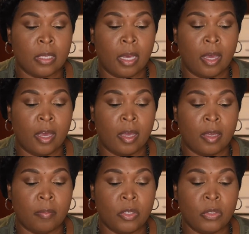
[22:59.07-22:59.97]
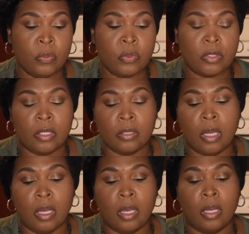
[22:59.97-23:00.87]
I'm using
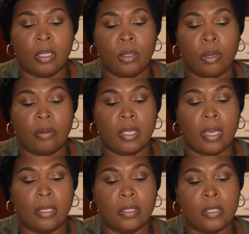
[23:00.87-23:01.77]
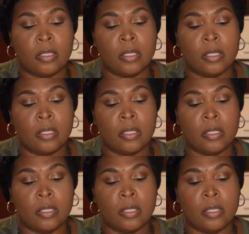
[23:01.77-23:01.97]
Laura Geller,